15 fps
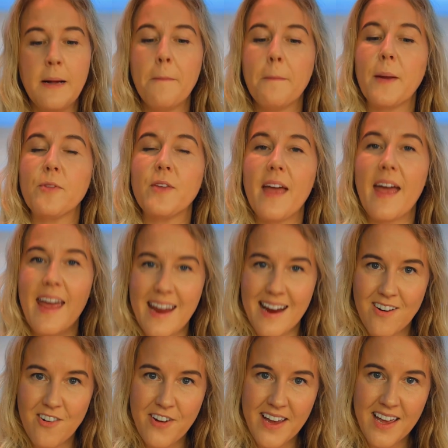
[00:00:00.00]
Now, the
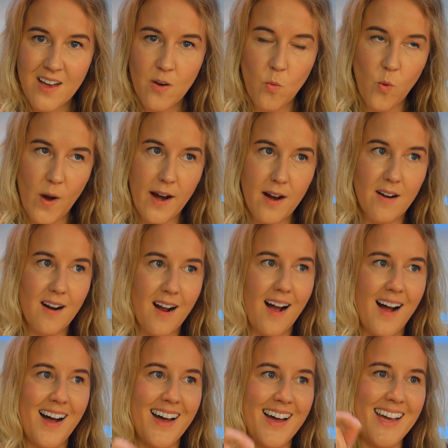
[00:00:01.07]
area where
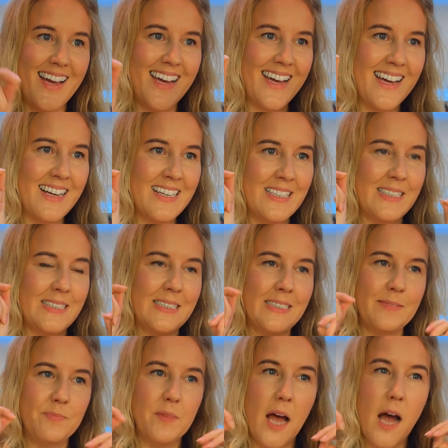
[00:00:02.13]
I
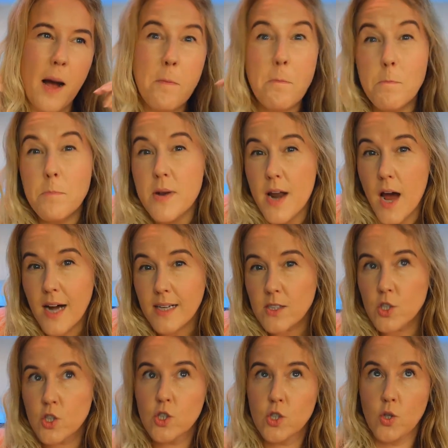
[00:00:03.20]
am not
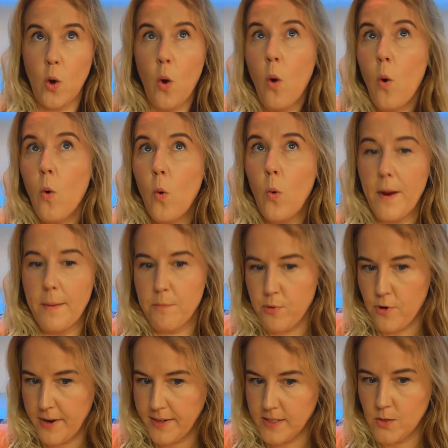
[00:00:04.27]
so
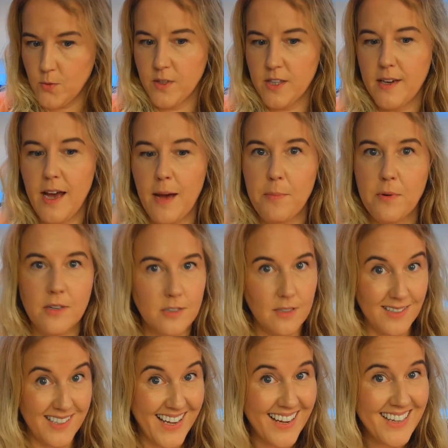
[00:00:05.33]
impressed with CapCut
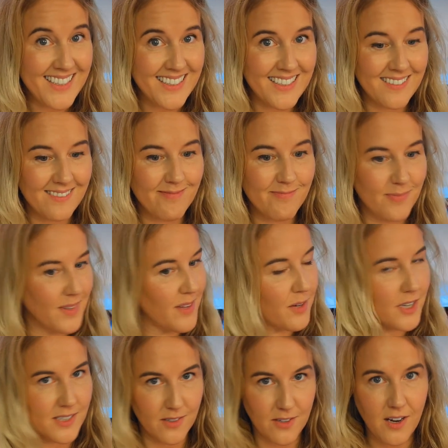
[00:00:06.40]
yet, because
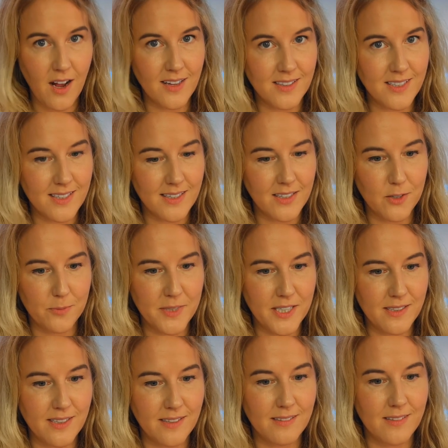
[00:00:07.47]
they're constantly
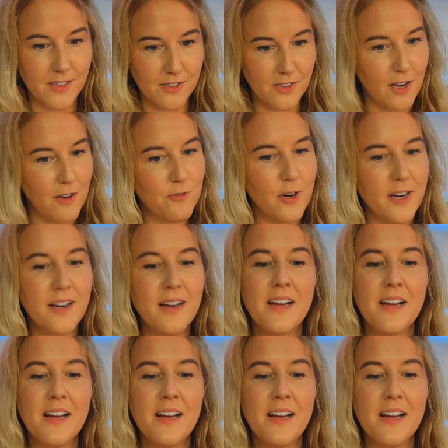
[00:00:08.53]
updating their software,